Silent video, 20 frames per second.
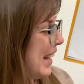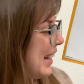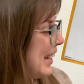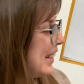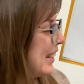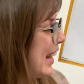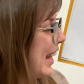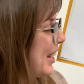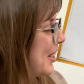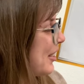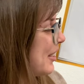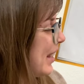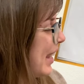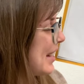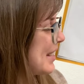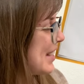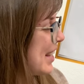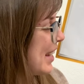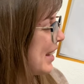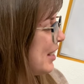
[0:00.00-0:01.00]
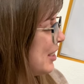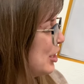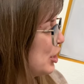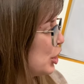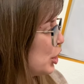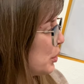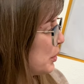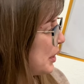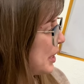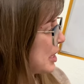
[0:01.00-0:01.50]
Later that day,
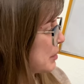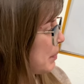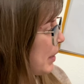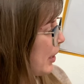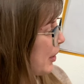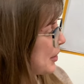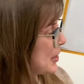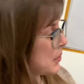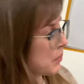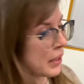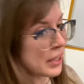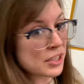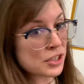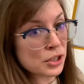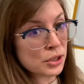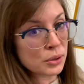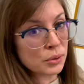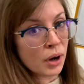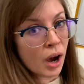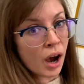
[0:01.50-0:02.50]
Chu and his parents went to